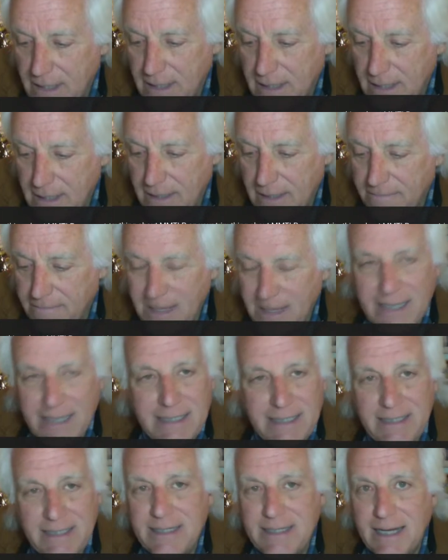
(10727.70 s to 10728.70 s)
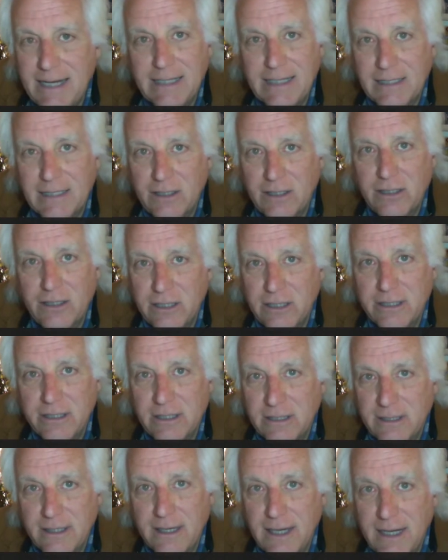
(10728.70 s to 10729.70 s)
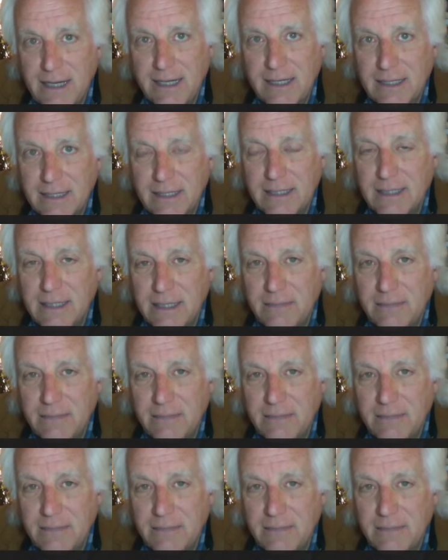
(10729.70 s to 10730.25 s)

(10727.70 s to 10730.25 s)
Um, I did not learn a lot